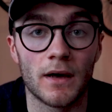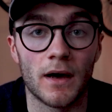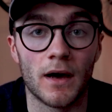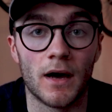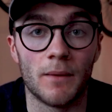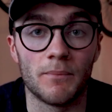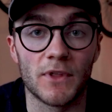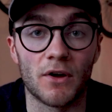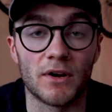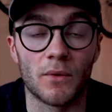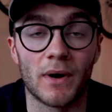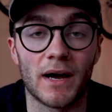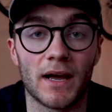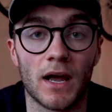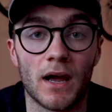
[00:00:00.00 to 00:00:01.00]
The only
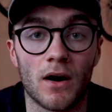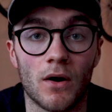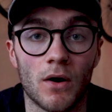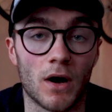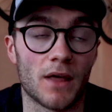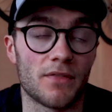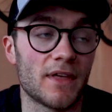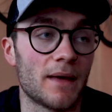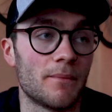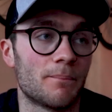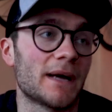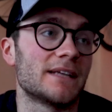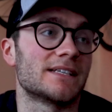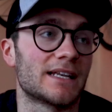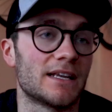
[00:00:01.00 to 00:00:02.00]
way, I then
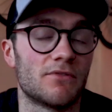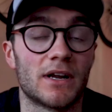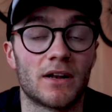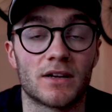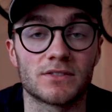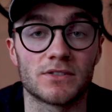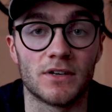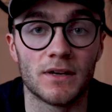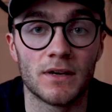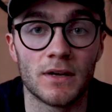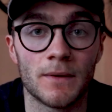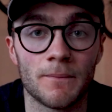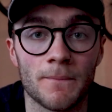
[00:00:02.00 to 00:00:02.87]
basically realised that